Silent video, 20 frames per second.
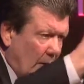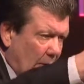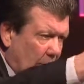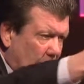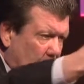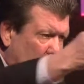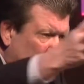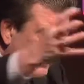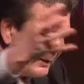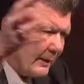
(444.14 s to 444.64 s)

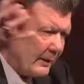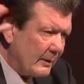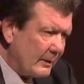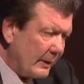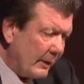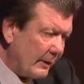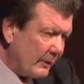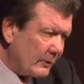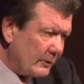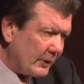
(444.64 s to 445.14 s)
throughout the
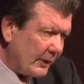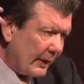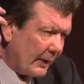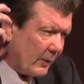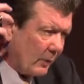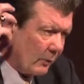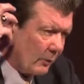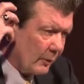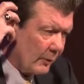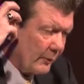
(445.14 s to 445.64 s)
entire
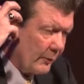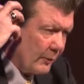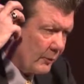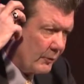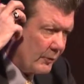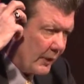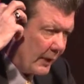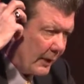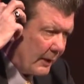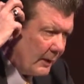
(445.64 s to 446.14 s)
stakeholder
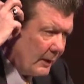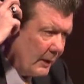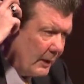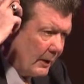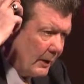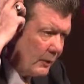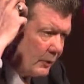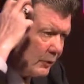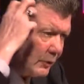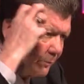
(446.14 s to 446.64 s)
food chain
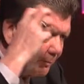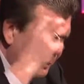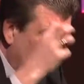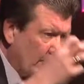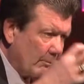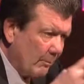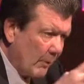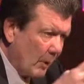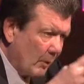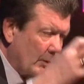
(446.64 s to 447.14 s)
to
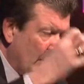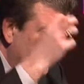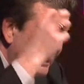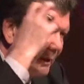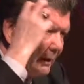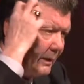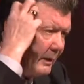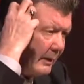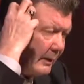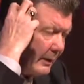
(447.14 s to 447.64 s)
promote
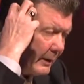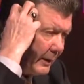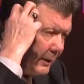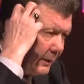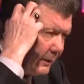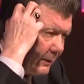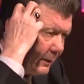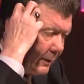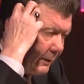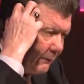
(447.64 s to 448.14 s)

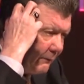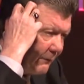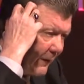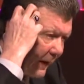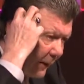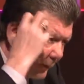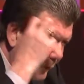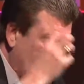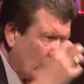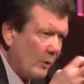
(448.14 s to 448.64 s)
the
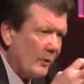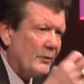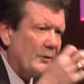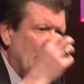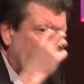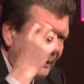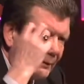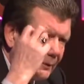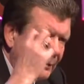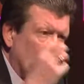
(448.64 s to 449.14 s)
value of
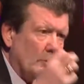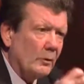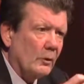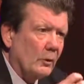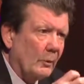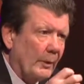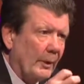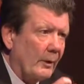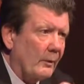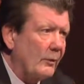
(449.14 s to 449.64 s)
technical
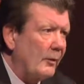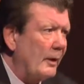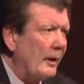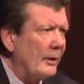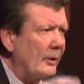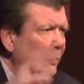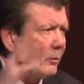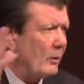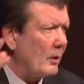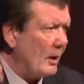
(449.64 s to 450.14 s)
careers, and
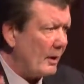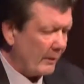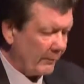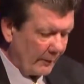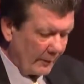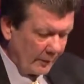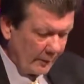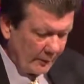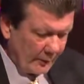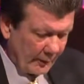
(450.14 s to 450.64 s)
they do a lot
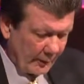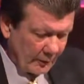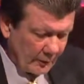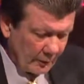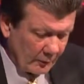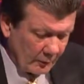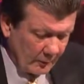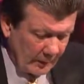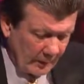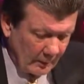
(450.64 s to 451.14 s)
of other things
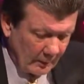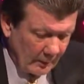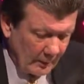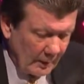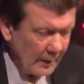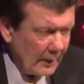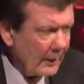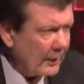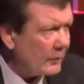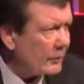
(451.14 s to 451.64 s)
as well.
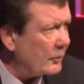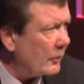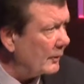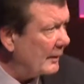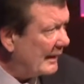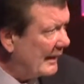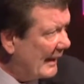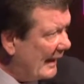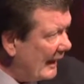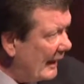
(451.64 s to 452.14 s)
So
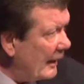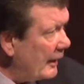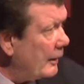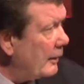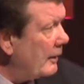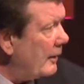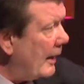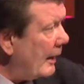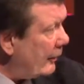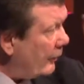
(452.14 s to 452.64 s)

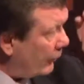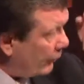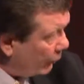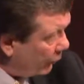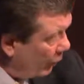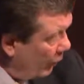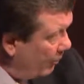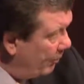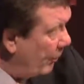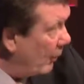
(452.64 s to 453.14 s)
getting that
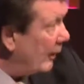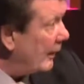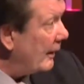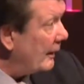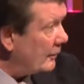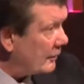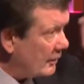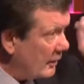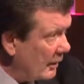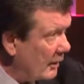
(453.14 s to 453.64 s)
throughput
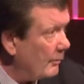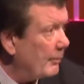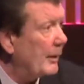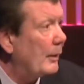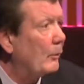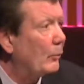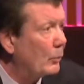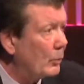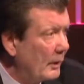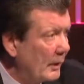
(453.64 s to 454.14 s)
is going to
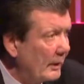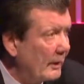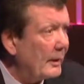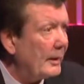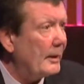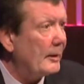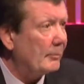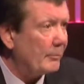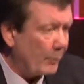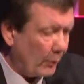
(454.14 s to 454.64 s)
be
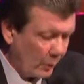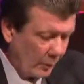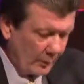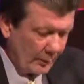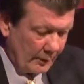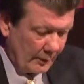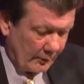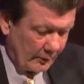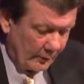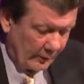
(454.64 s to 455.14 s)
really
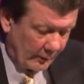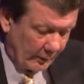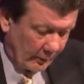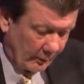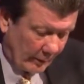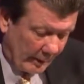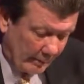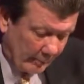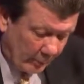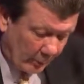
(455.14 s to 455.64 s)
important to the
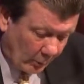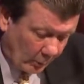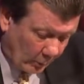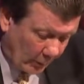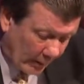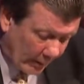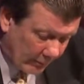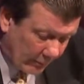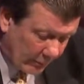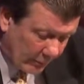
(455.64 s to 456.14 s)
great
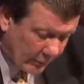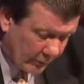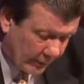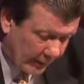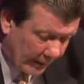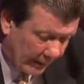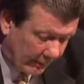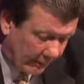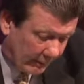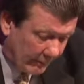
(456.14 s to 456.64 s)
programs that you
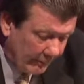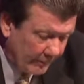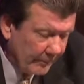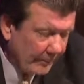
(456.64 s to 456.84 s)
have.